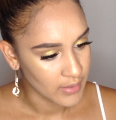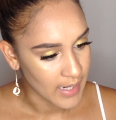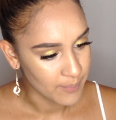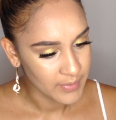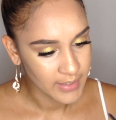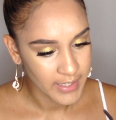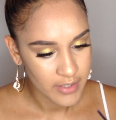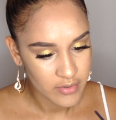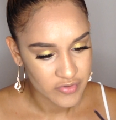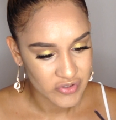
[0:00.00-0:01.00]

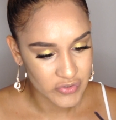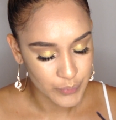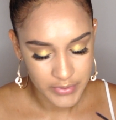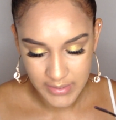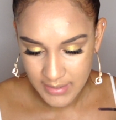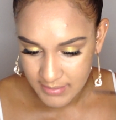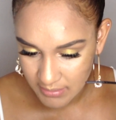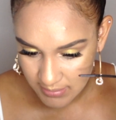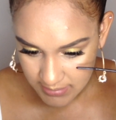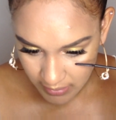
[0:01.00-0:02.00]
applicator is super nice,
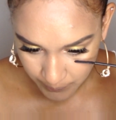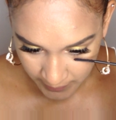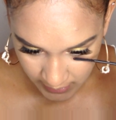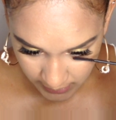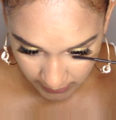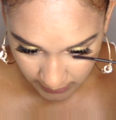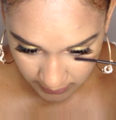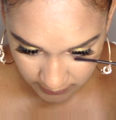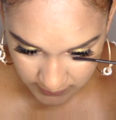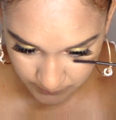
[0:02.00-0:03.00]
and it's like pinky,
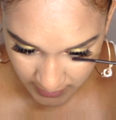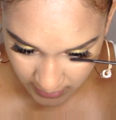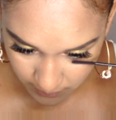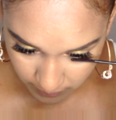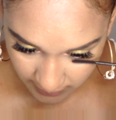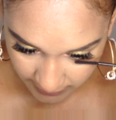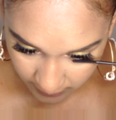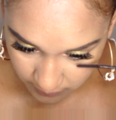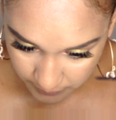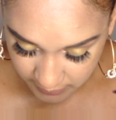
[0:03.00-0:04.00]
and it's pink and
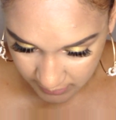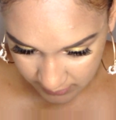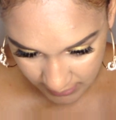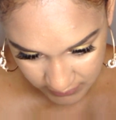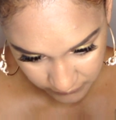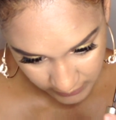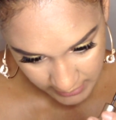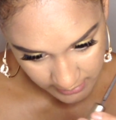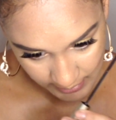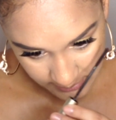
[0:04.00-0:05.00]
black, but that's
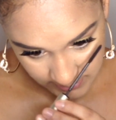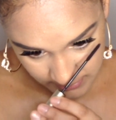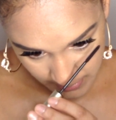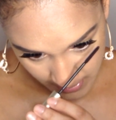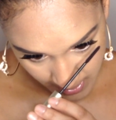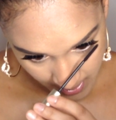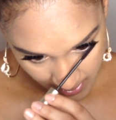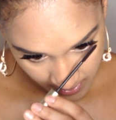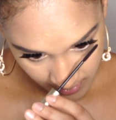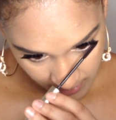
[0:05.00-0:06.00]
really nice.
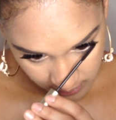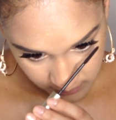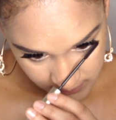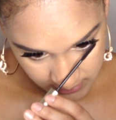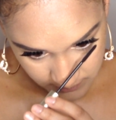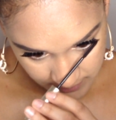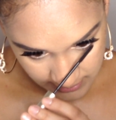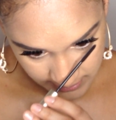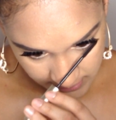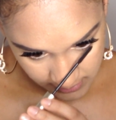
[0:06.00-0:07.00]
And I'm just
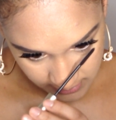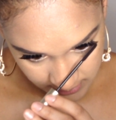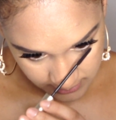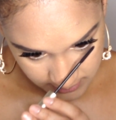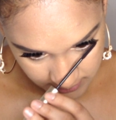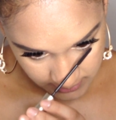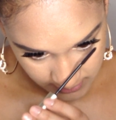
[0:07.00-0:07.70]
applying this